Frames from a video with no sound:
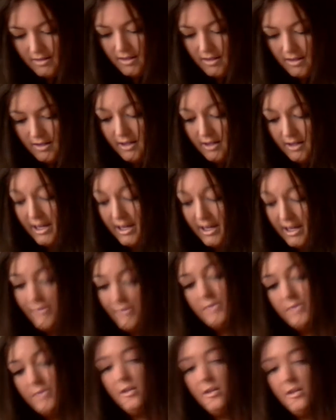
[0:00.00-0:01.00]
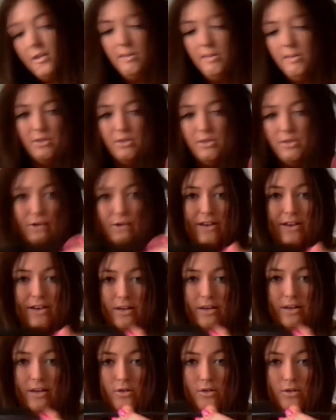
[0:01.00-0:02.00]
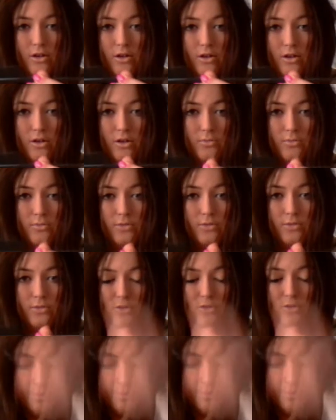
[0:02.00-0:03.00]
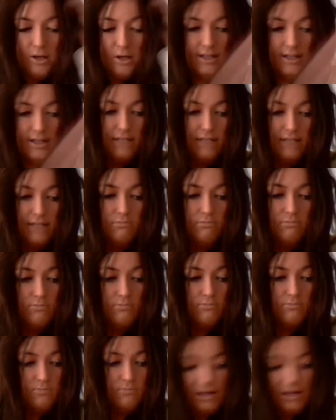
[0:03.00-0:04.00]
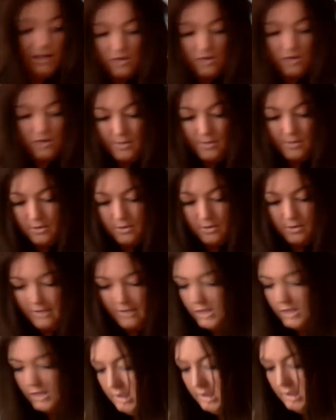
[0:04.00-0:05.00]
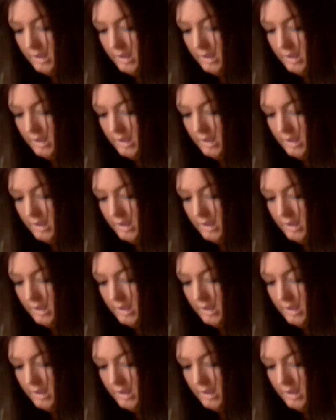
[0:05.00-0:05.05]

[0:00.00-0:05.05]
And I have another comb. It's a rat tail comb. Good for parting, back combing, whatever.